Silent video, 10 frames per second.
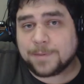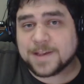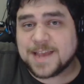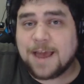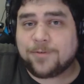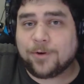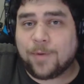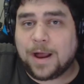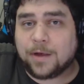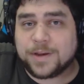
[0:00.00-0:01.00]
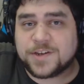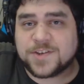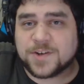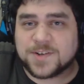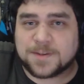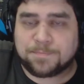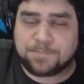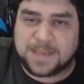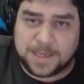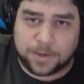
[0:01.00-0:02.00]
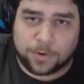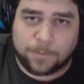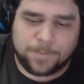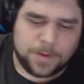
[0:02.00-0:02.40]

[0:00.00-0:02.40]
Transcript: because after a while, it just starts to peel.